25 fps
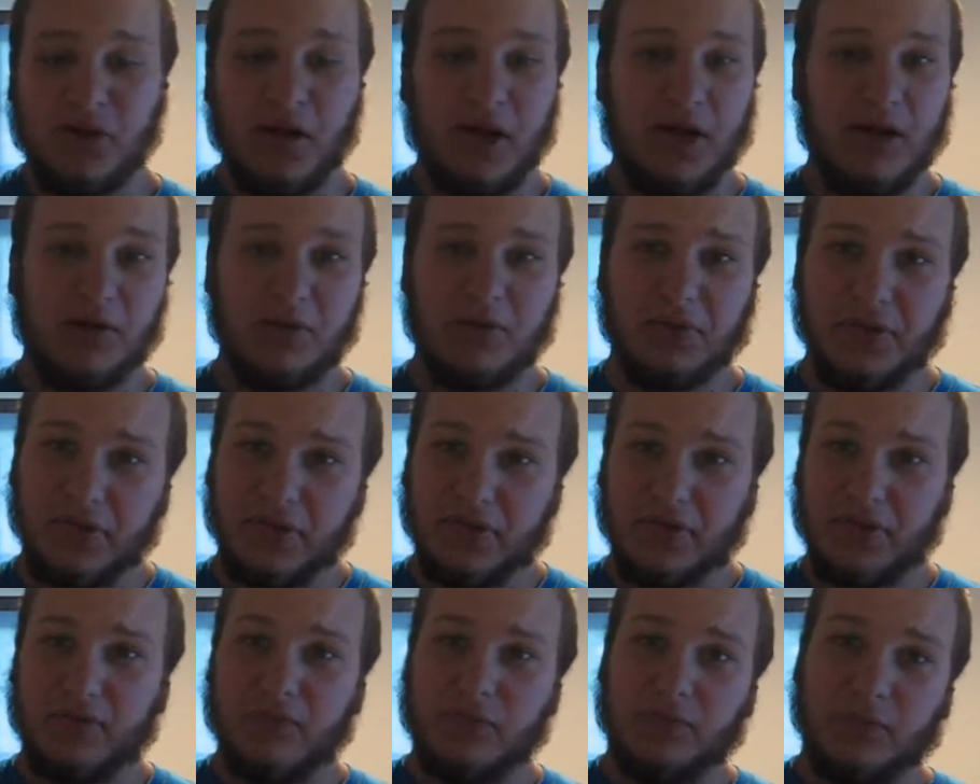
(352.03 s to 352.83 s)
I don't
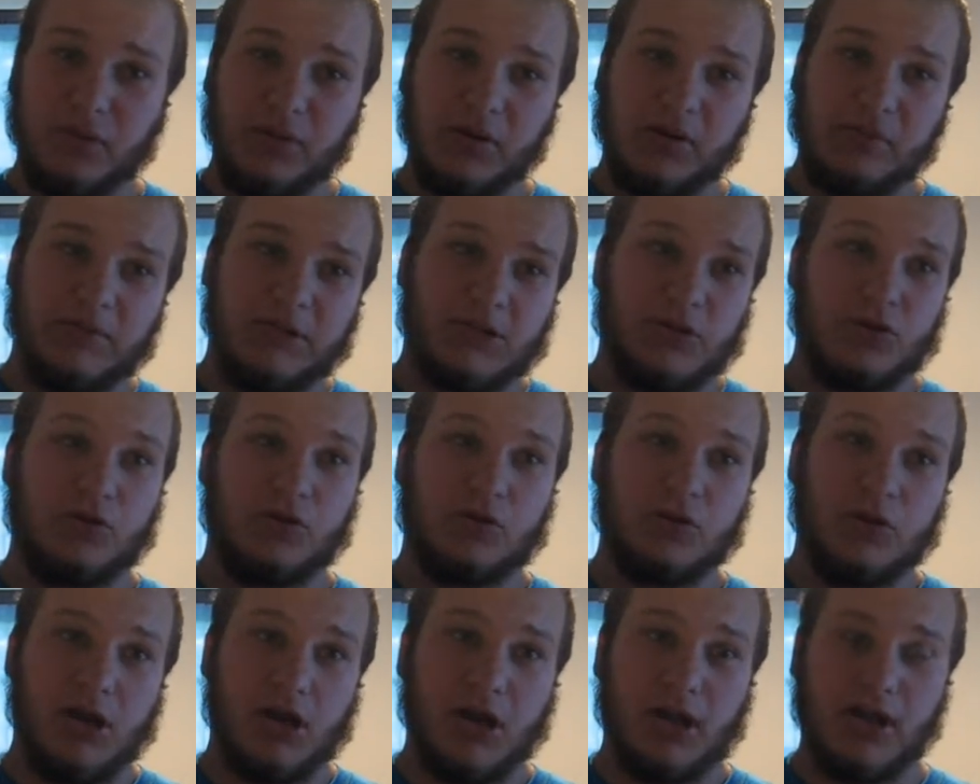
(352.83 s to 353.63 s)
think they've really been
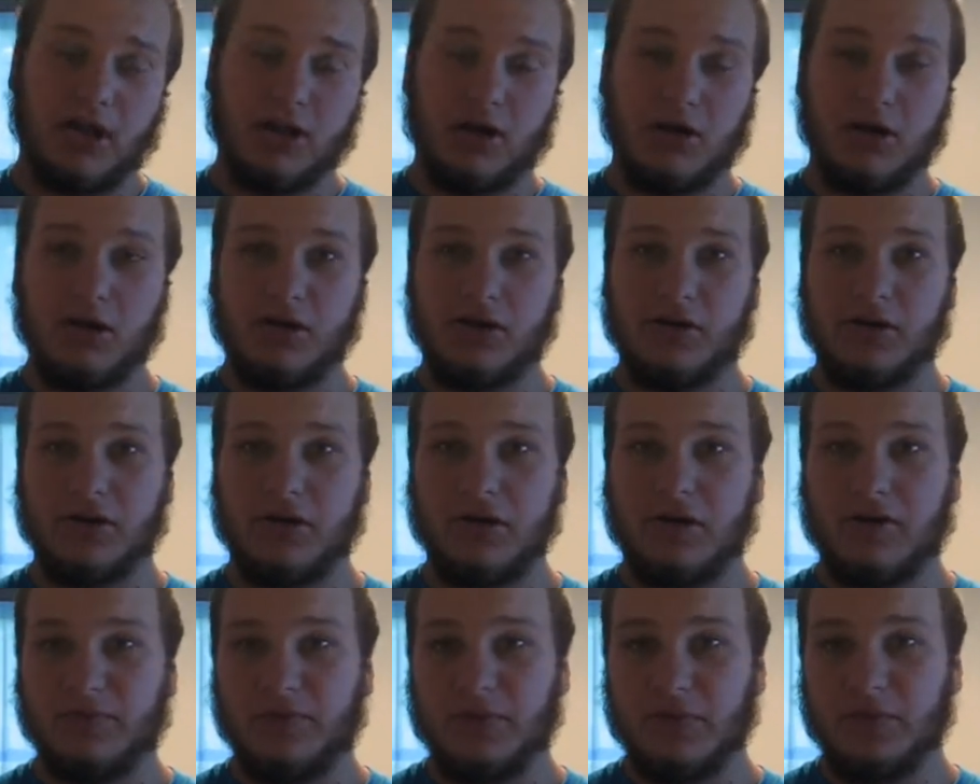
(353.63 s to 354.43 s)
trying hard
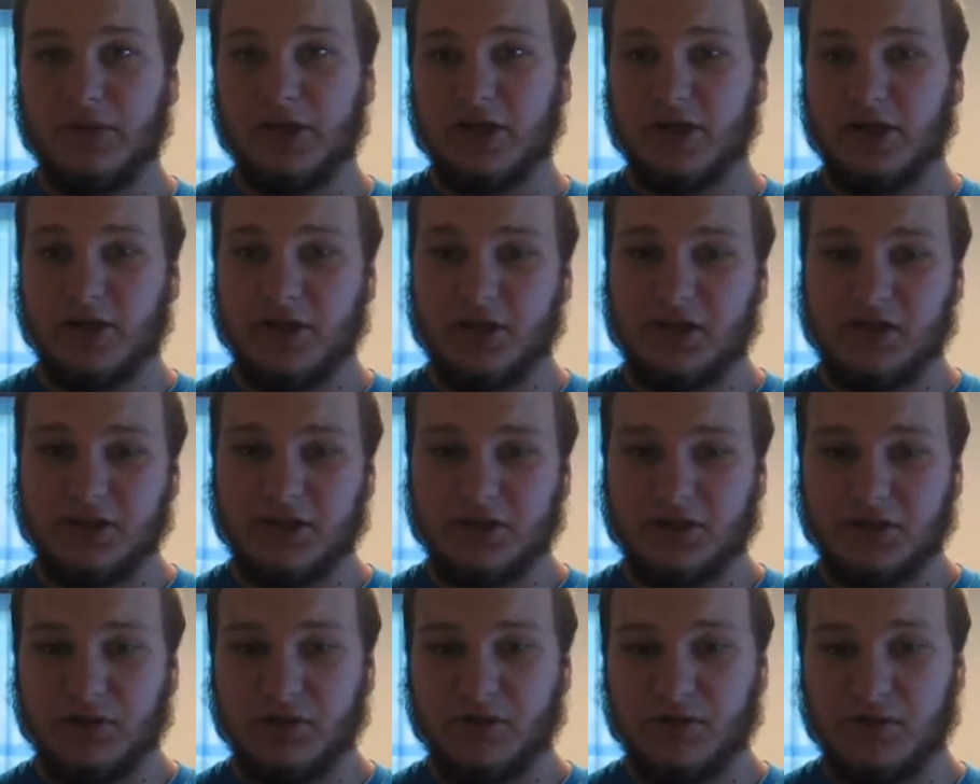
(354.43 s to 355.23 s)
enough, to be
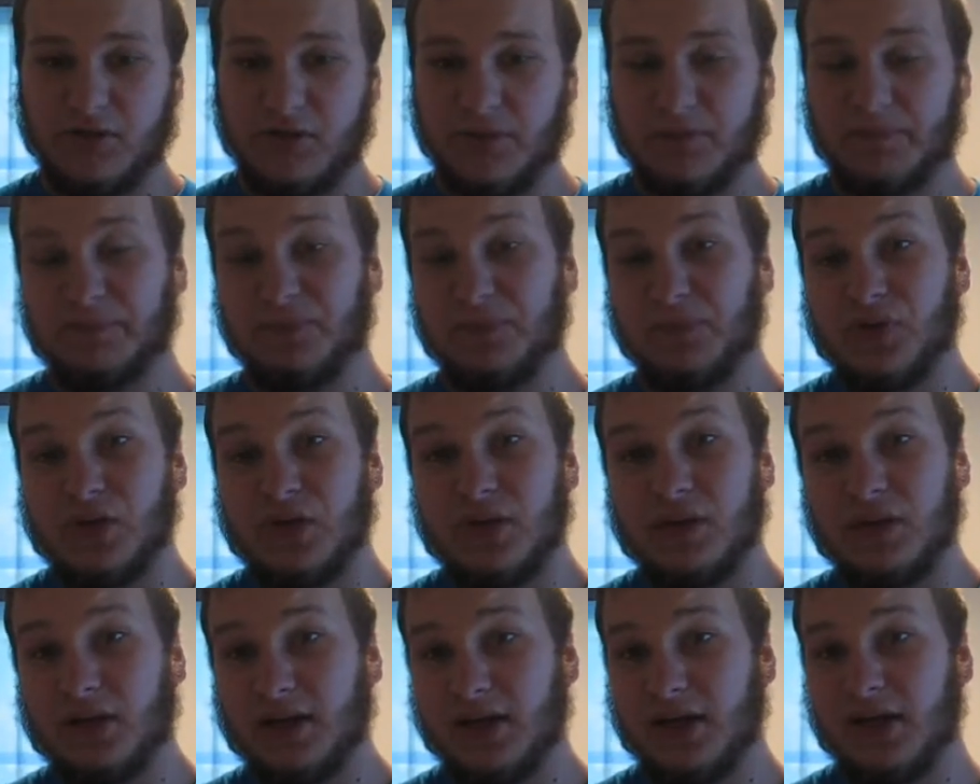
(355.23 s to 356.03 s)
honest. So,
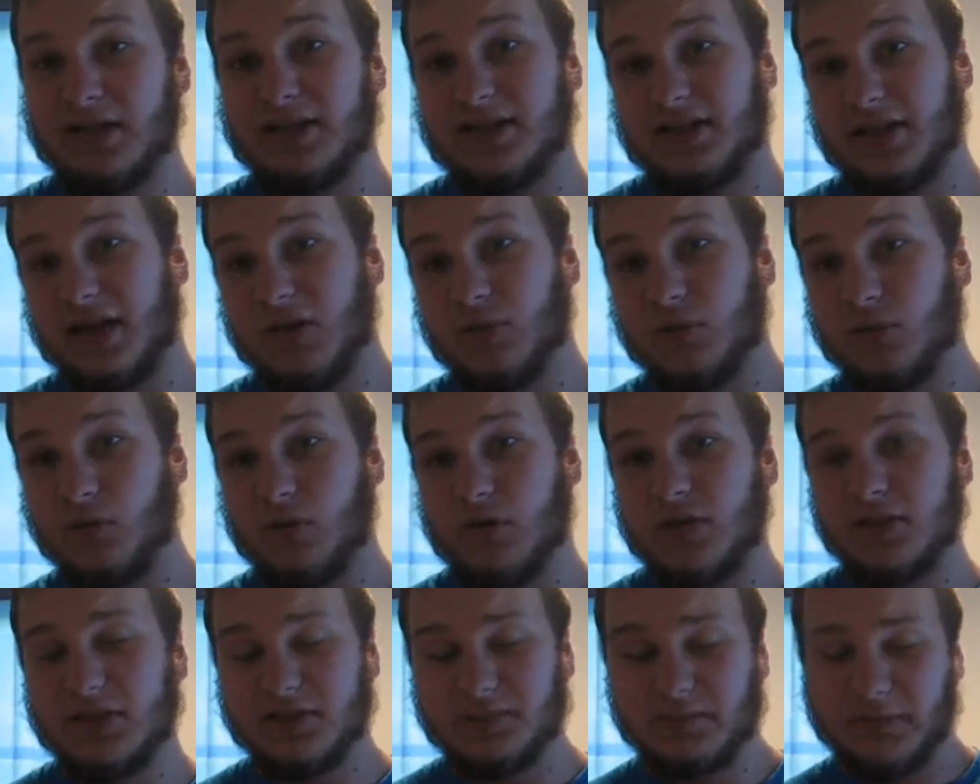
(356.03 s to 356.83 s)
like I said, it
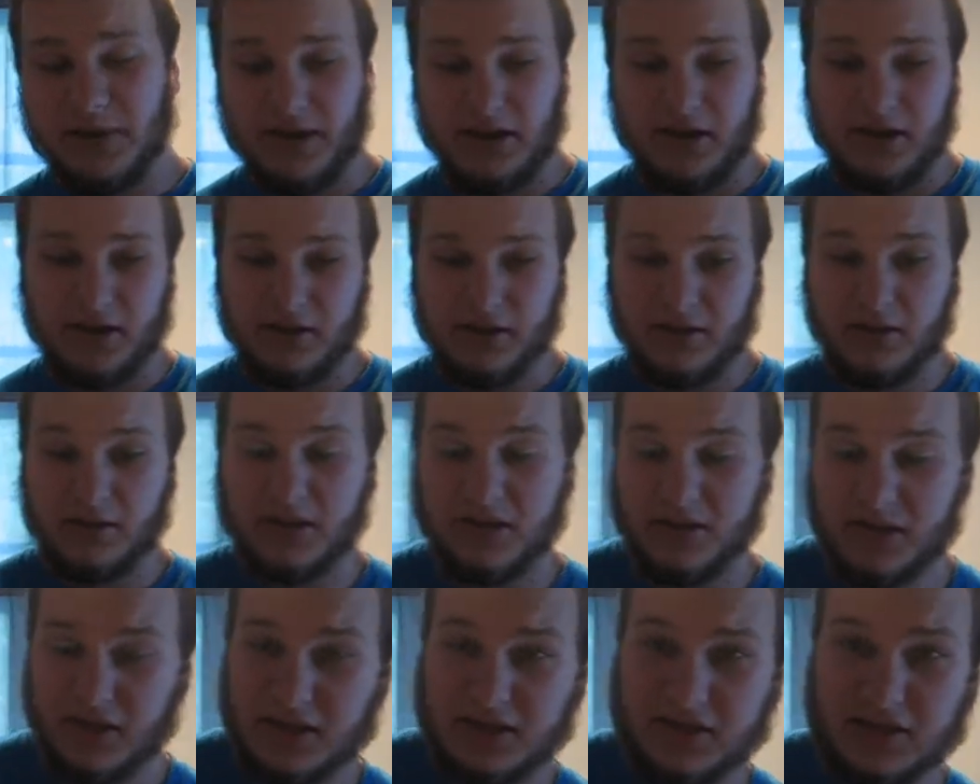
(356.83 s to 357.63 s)
was
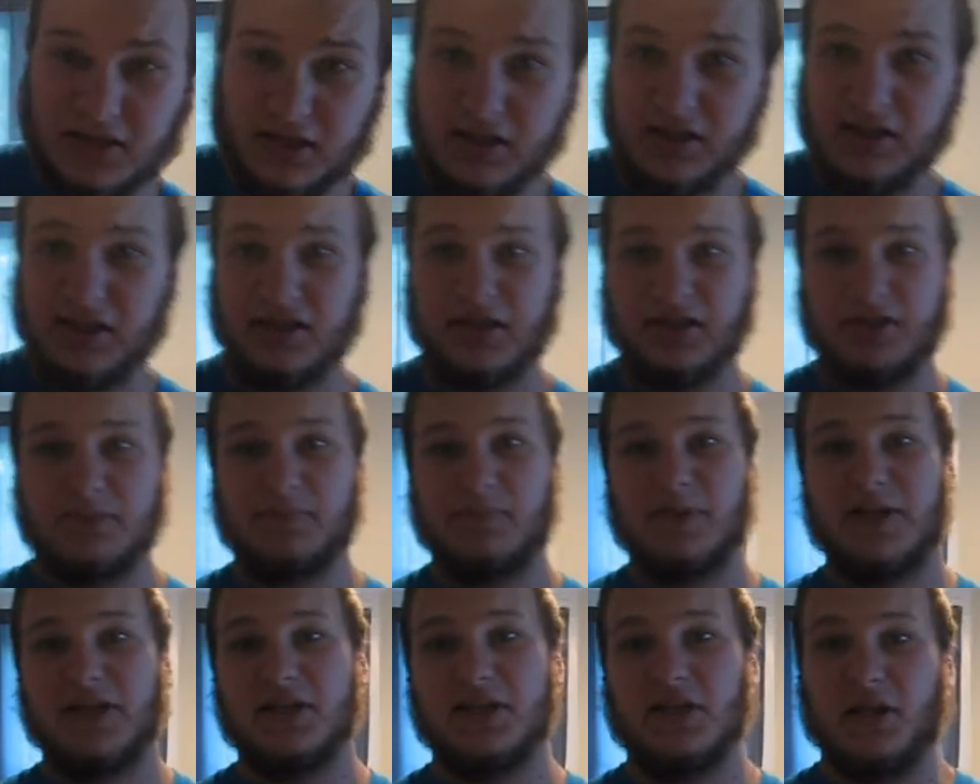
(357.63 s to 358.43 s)
made, Destiny is
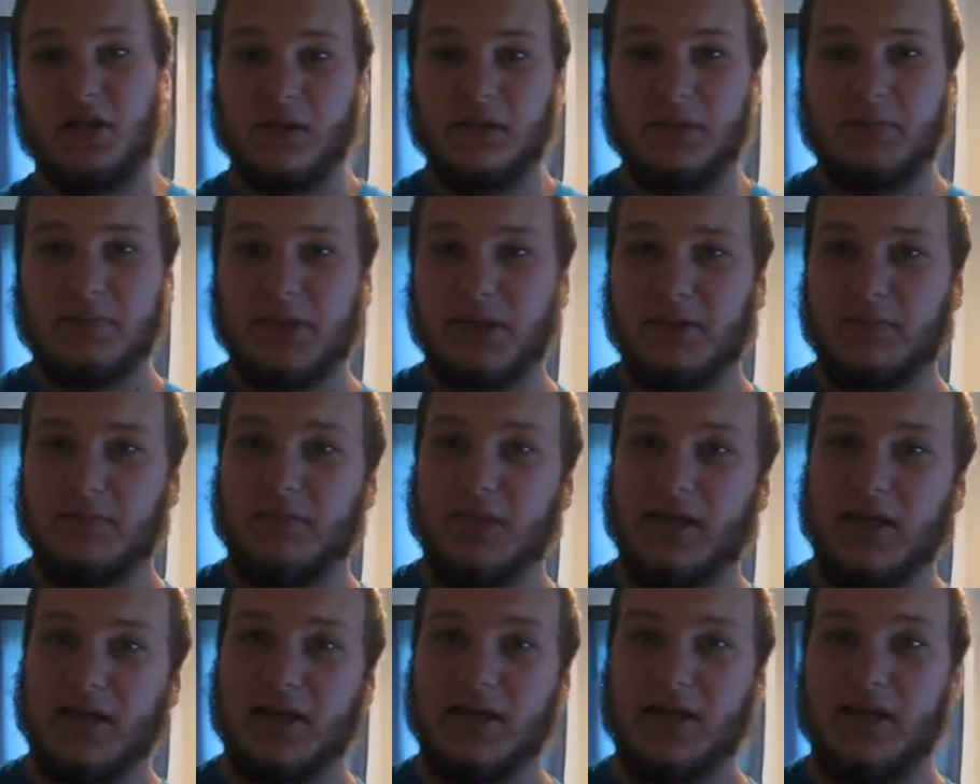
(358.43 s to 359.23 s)
basically being
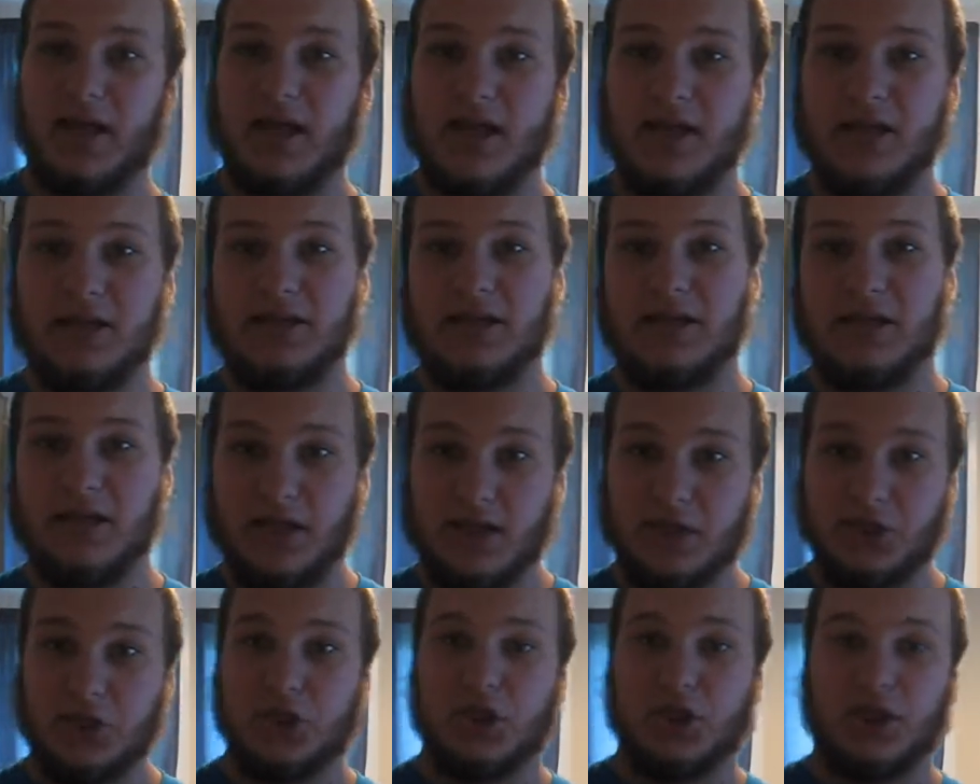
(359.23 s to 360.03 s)
made as a
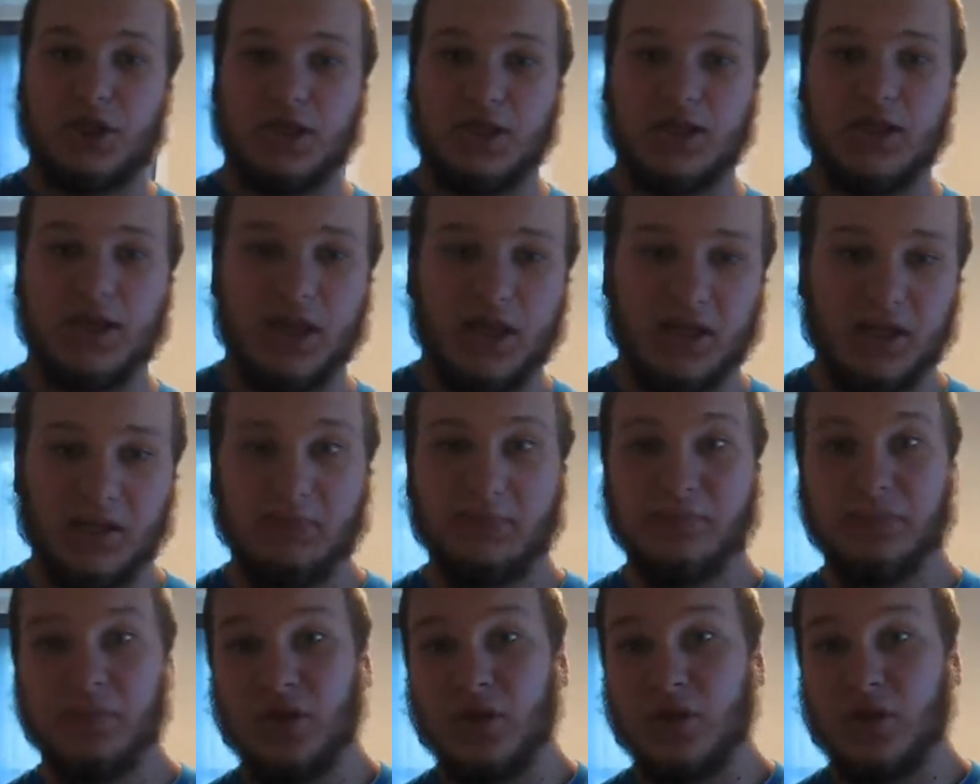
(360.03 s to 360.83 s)
next-gen
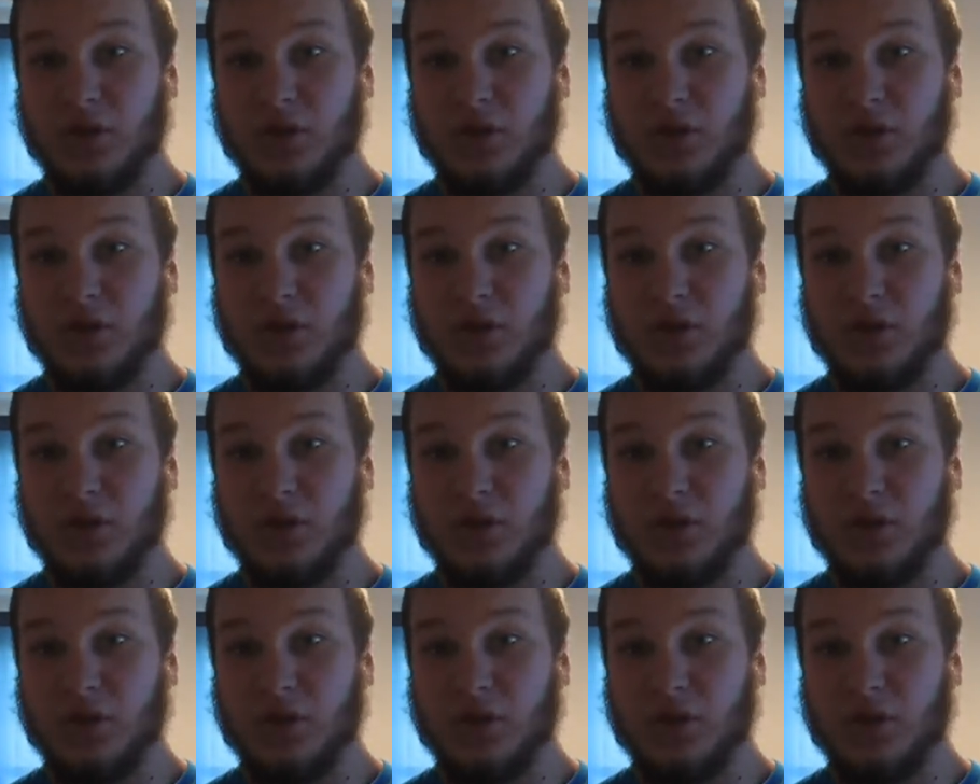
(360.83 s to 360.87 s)
game.